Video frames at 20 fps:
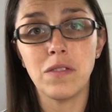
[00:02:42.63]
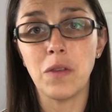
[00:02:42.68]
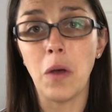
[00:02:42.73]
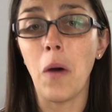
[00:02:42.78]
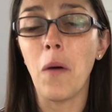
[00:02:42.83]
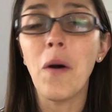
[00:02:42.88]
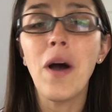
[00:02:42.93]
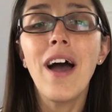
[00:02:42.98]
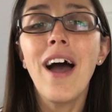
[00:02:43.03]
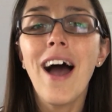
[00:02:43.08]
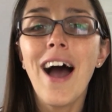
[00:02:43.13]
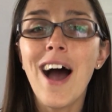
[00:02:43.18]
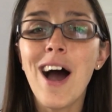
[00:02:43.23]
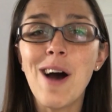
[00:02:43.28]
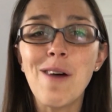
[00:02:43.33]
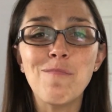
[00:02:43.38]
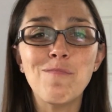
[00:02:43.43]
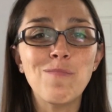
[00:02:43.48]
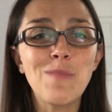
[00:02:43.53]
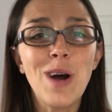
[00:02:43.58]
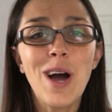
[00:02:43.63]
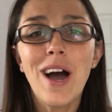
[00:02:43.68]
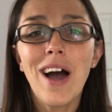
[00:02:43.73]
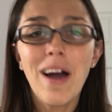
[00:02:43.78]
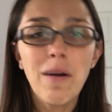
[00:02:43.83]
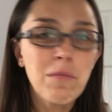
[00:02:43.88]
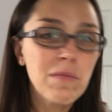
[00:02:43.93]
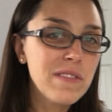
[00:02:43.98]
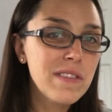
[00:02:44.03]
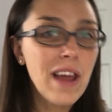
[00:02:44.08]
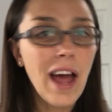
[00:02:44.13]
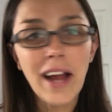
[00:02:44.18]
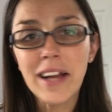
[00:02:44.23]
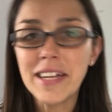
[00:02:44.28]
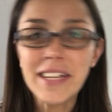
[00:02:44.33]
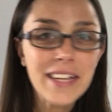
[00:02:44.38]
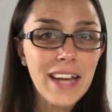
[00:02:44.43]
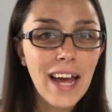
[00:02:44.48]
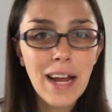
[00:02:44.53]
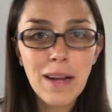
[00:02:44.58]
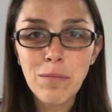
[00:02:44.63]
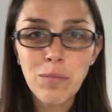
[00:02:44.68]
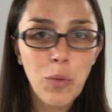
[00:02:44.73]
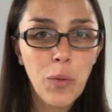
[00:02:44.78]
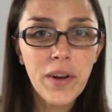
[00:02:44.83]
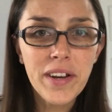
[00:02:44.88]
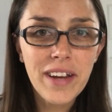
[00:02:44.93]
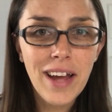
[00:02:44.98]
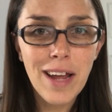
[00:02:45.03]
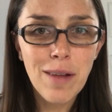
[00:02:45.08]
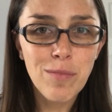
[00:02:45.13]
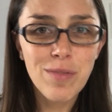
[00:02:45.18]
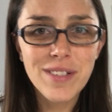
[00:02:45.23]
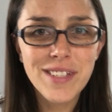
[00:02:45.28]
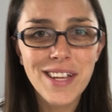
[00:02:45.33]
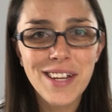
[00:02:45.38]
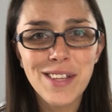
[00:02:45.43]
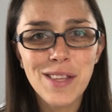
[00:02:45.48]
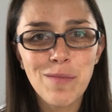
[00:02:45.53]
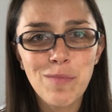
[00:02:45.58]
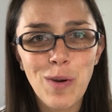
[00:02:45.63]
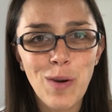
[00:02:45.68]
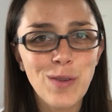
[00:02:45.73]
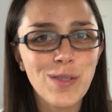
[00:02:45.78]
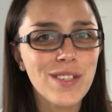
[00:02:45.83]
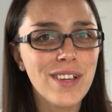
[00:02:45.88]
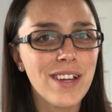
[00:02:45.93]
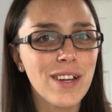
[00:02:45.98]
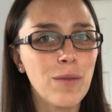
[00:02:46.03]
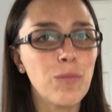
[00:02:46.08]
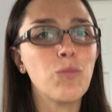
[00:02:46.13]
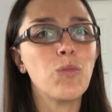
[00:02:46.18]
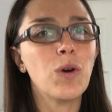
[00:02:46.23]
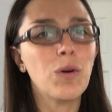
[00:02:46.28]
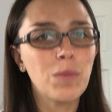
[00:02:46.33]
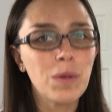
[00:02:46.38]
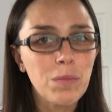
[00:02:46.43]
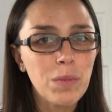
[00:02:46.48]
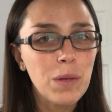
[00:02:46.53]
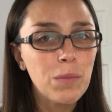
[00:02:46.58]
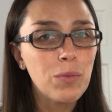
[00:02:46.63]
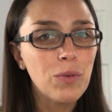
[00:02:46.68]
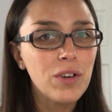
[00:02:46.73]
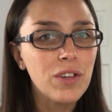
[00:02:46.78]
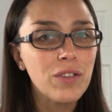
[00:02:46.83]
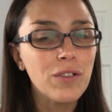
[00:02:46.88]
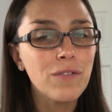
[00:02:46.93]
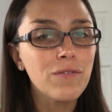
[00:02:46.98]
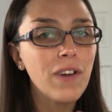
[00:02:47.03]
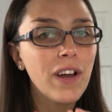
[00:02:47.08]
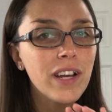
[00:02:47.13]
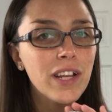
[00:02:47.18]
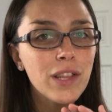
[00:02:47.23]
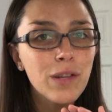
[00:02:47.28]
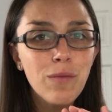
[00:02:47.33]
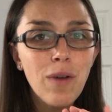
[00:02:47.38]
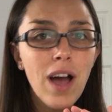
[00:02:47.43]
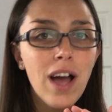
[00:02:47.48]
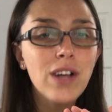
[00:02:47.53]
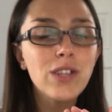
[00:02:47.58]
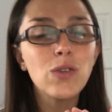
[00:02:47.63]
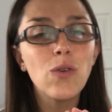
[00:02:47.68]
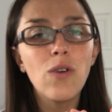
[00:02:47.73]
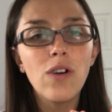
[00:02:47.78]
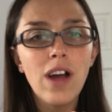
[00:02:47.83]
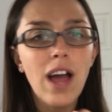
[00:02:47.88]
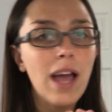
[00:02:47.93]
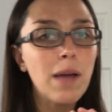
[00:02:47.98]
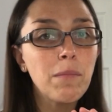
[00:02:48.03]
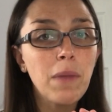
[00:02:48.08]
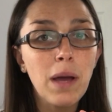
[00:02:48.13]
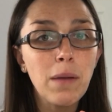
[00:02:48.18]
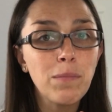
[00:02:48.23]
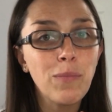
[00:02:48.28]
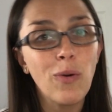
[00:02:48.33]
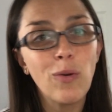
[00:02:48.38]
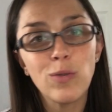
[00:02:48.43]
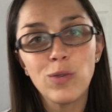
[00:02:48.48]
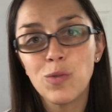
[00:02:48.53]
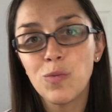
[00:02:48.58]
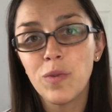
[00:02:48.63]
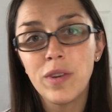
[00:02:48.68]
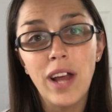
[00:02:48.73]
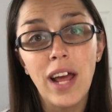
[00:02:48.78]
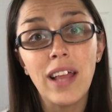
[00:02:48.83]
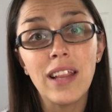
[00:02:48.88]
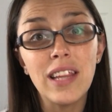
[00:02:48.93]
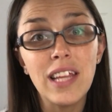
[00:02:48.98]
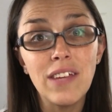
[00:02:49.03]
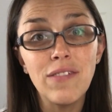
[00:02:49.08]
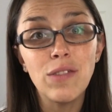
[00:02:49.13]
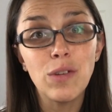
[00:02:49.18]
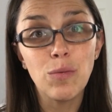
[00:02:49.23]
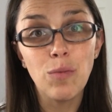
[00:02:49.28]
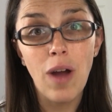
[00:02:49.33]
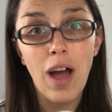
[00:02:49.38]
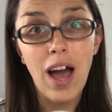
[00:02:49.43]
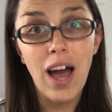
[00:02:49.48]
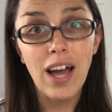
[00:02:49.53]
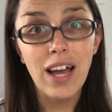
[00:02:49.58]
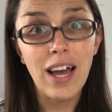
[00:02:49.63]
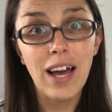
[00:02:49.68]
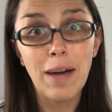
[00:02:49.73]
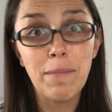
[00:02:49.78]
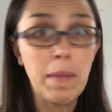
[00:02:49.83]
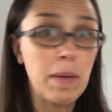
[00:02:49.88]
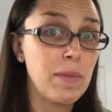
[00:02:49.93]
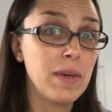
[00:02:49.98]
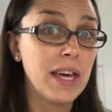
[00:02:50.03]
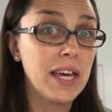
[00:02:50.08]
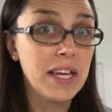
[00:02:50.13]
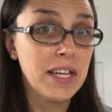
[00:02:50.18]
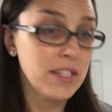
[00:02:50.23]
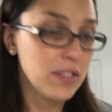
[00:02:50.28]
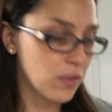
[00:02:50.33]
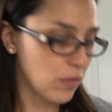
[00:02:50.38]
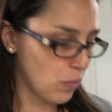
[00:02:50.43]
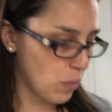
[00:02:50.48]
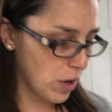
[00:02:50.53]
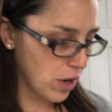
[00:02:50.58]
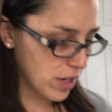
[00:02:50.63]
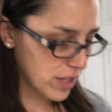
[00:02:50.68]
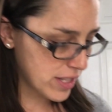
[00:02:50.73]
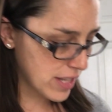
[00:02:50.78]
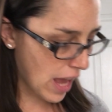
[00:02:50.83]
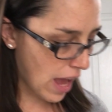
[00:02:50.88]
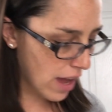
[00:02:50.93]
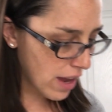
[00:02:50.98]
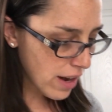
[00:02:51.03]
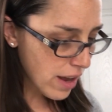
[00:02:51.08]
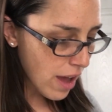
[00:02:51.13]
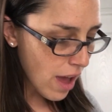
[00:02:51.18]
So 99.9% of the posts on them will be people either finding the rocks, or I might post when I leave the rock, maybe a hint of where it's at.